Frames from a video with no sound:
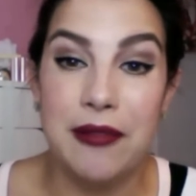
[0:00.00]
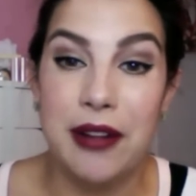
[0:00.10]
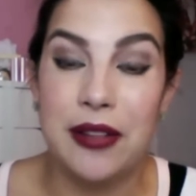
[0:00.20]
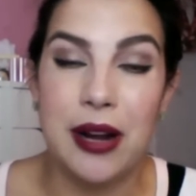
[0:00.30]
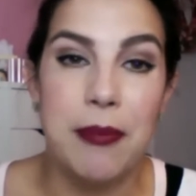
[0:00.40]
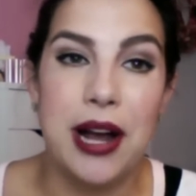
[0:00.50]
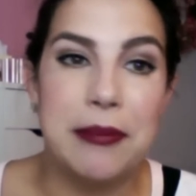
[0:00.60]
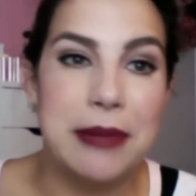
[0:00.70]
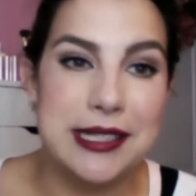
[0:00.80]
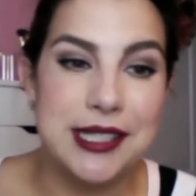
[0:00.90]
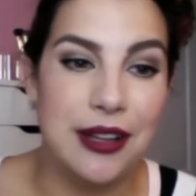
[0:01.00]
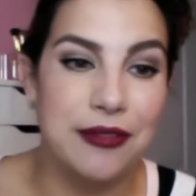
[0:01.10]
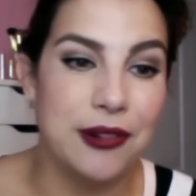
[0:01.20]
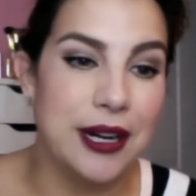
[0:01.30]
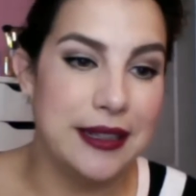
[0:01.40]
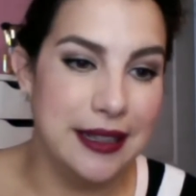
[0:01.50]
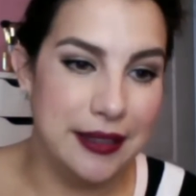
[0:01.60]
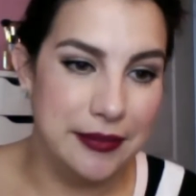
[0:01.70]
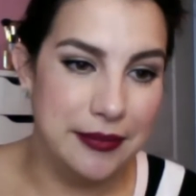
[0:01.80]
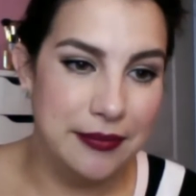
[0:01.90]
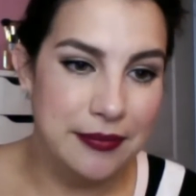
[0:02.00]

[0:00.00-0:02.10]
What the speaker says: whether I bought it myself or I didn't.